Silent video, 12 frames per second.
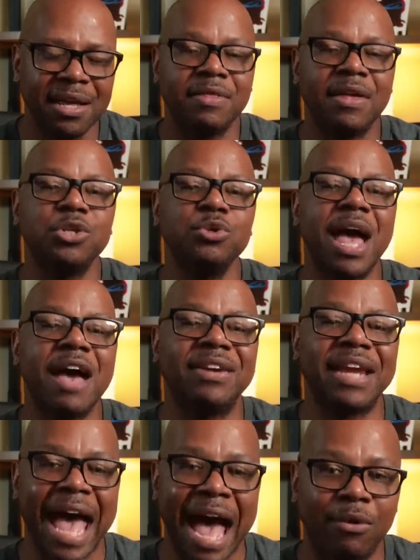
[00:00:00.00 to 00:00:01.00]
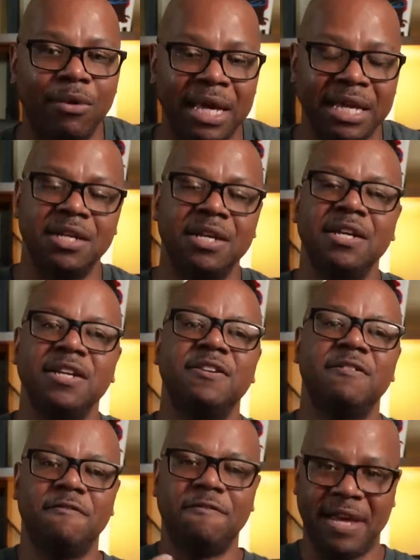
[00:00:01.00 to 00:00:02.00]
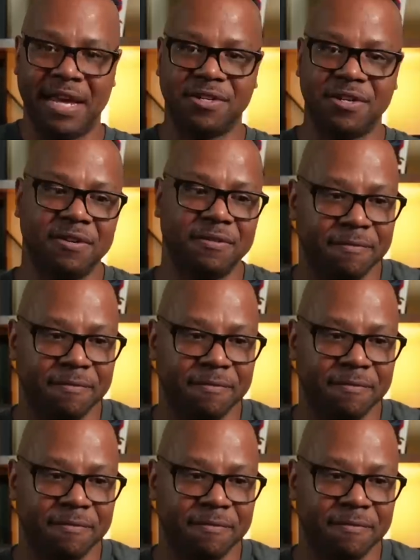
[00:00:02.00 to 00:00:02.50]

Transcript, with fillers: that you have an outlet to vent.